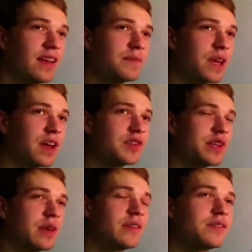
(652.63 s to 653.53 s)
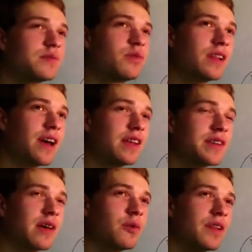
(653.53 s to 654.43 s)
because they realized
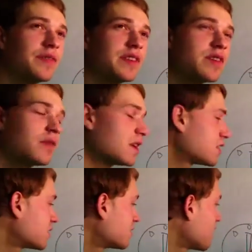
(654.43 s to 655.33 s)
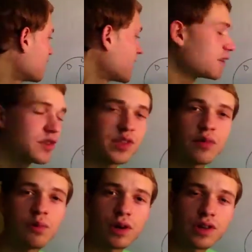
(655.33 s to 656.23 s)
that, well, this only tells us
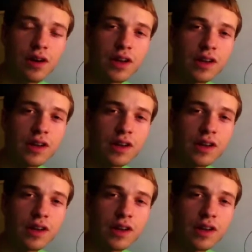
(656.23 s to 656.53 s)
if we're turning.